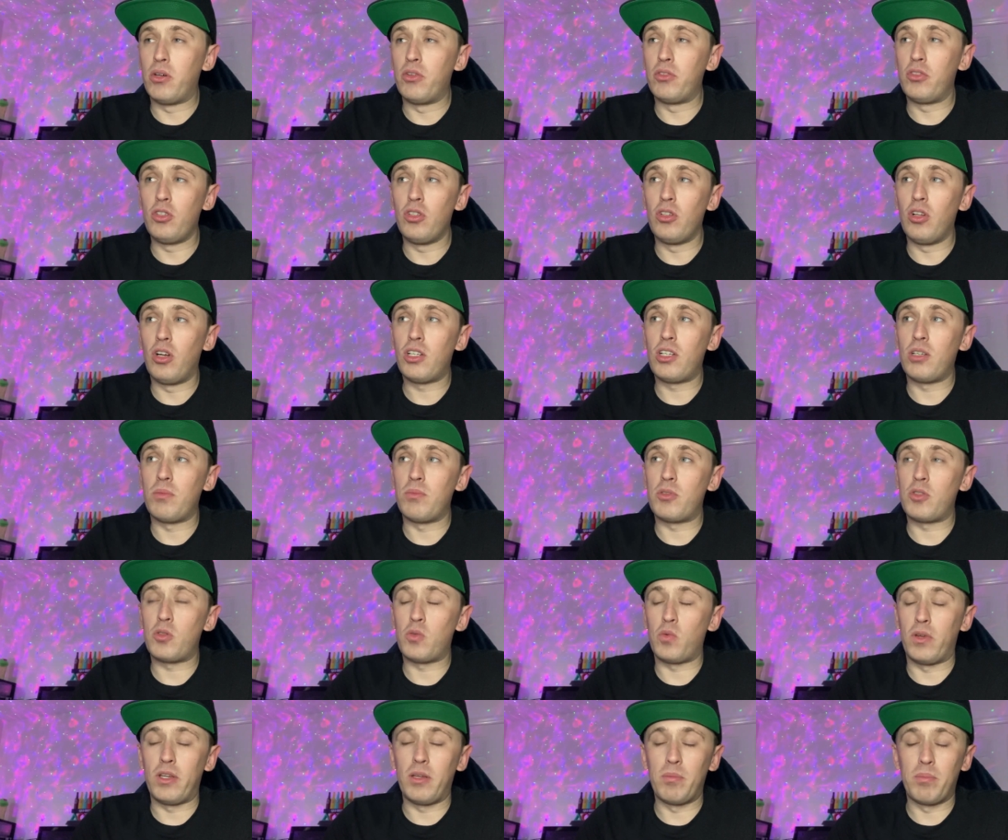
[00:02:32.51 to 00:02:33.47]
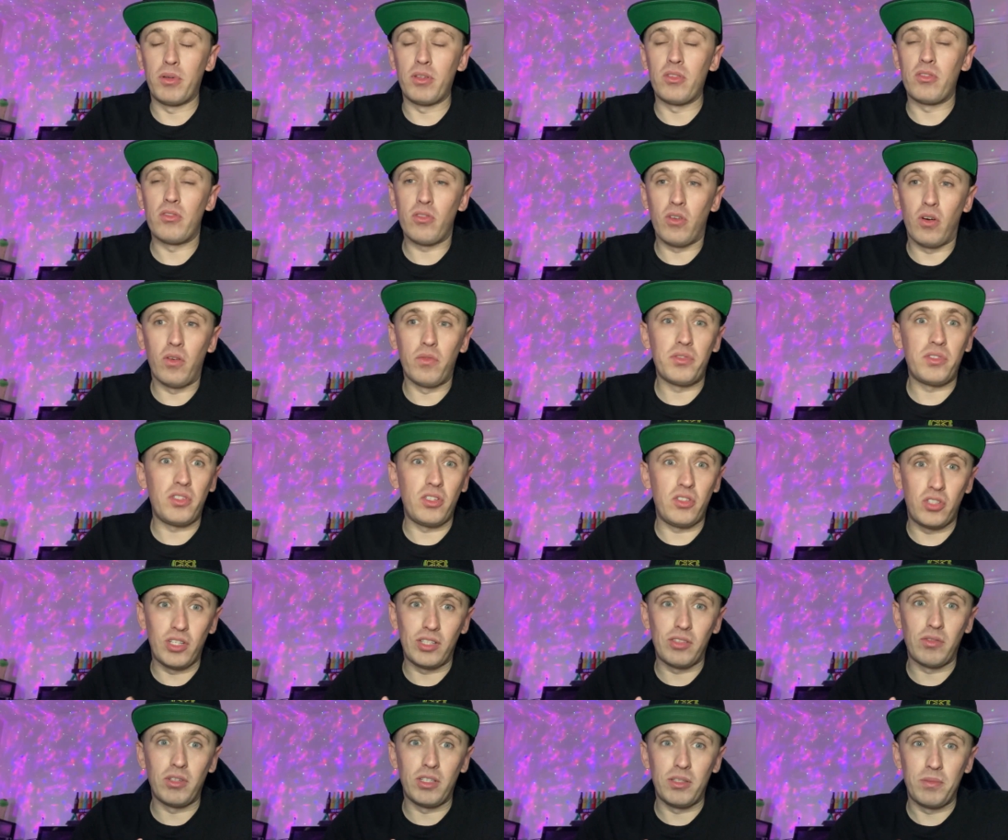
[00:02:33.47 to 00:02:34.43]
I do like them sweet, but obviously
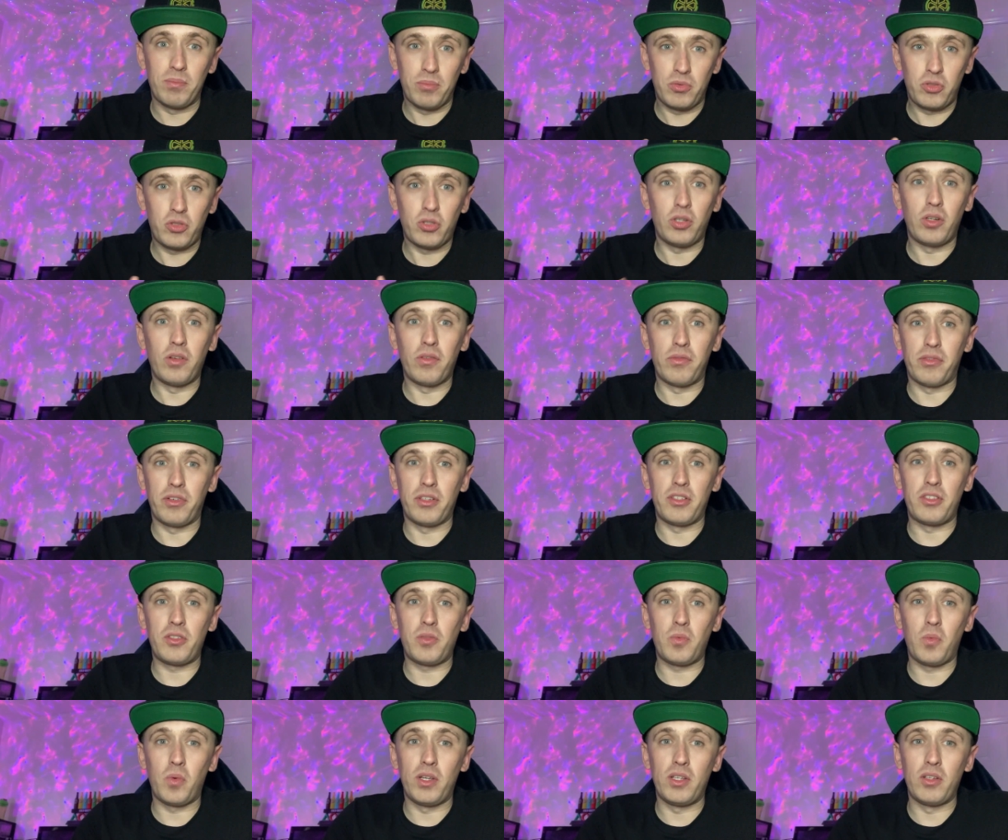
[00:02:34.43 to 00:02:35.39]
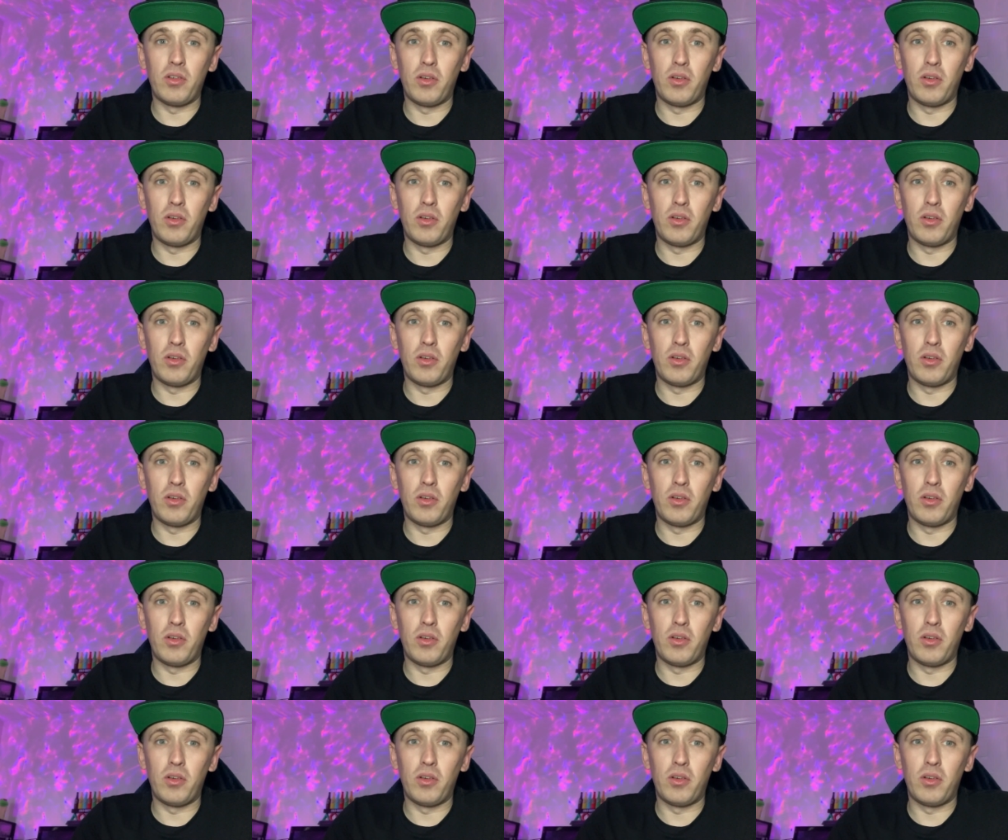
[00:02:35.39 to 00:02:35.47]
generally sugar-free sweet,